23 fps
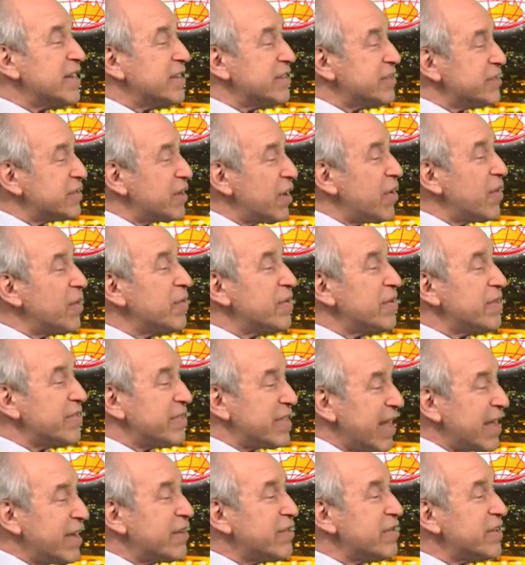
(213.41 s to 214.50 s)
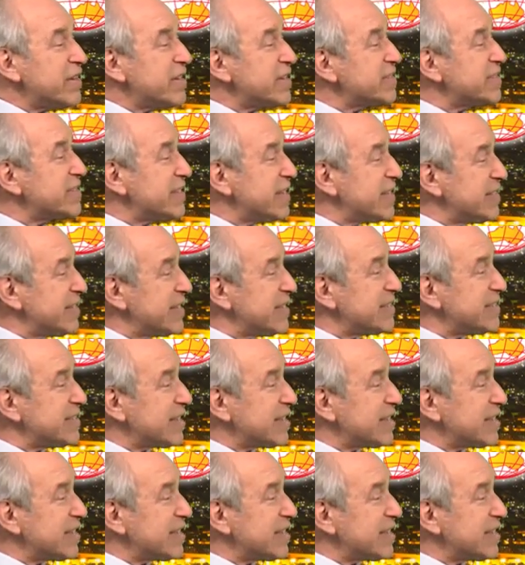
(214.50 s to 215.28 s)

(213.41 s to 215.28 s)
So thank goodness in this